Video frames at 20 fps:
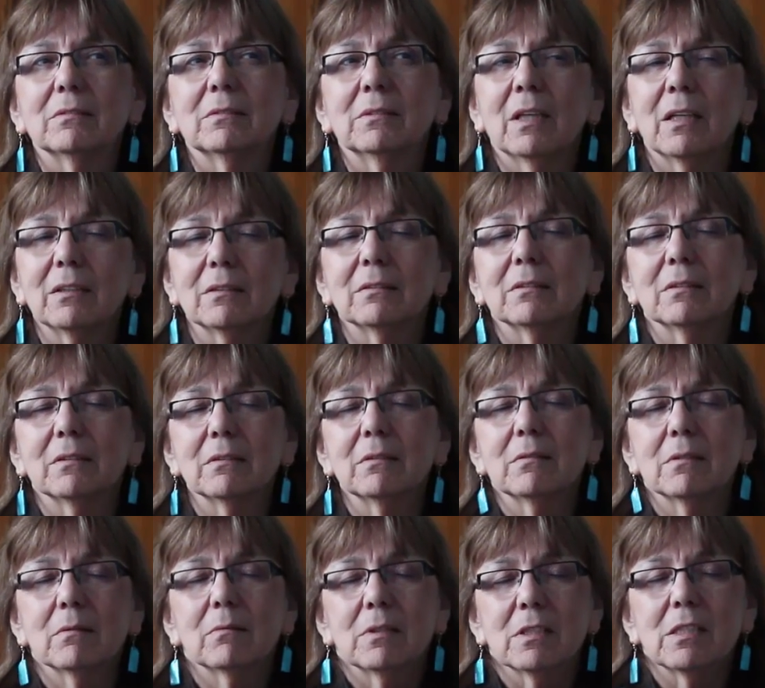not,
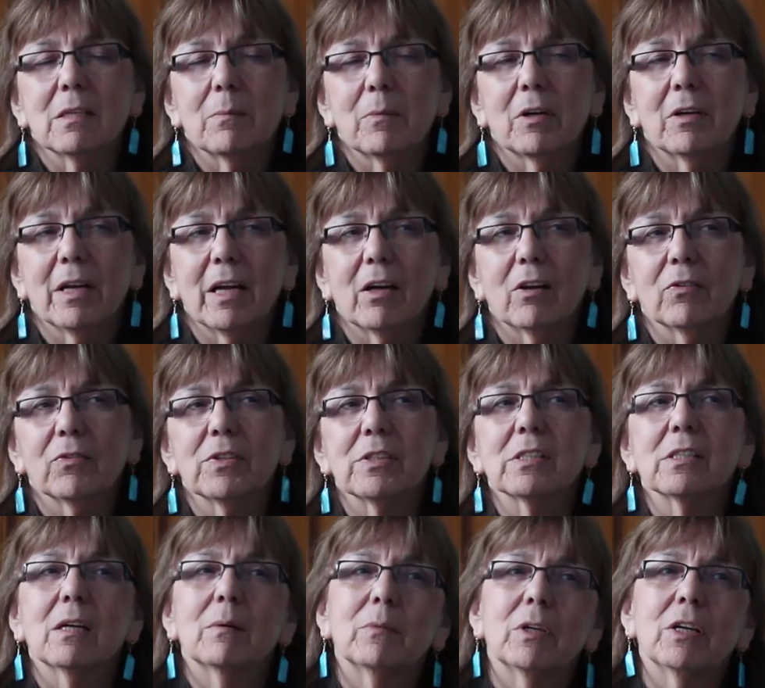some are healthy,
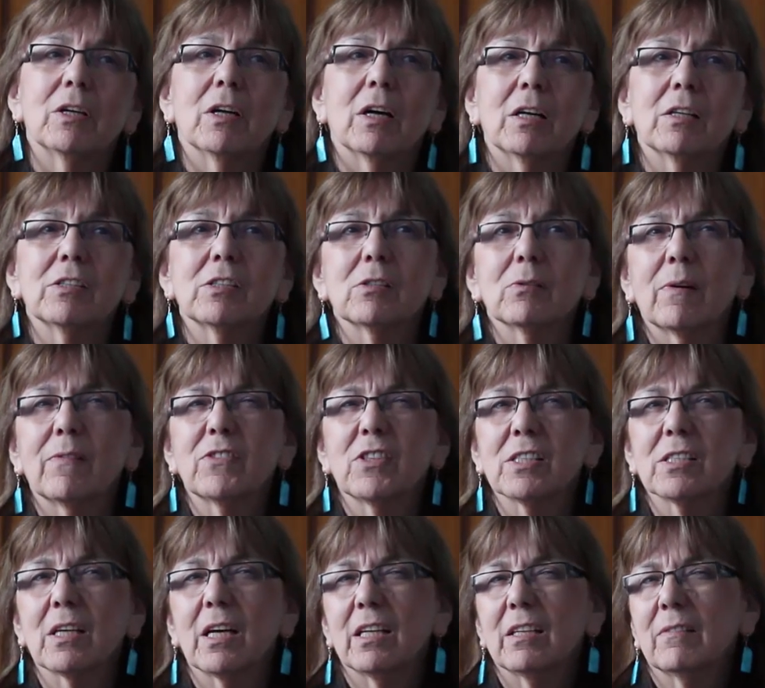some are not, so I've
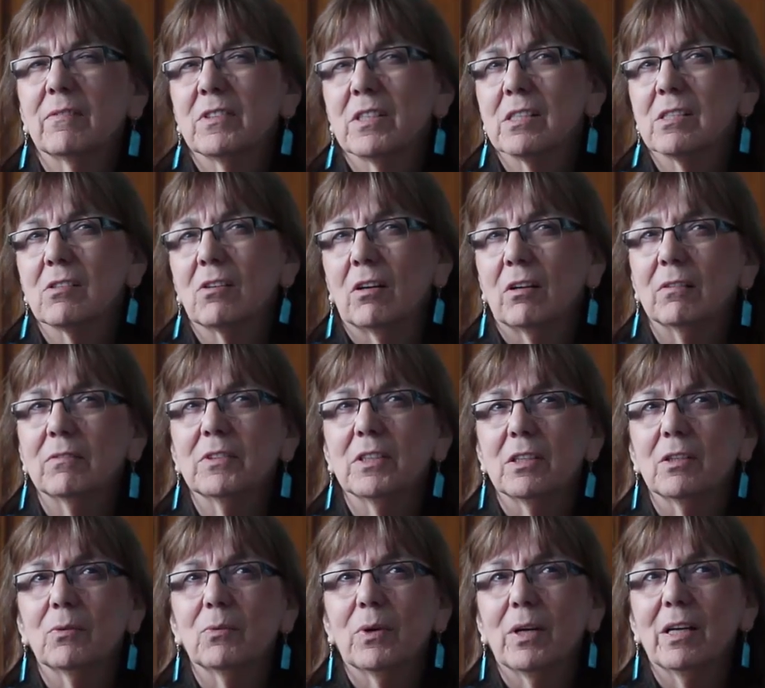just kind of dissolved
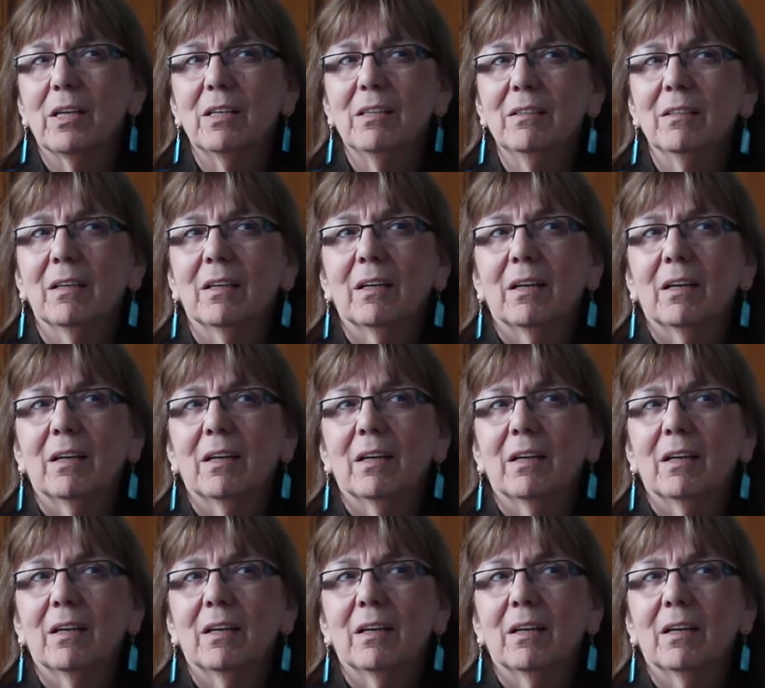in a way.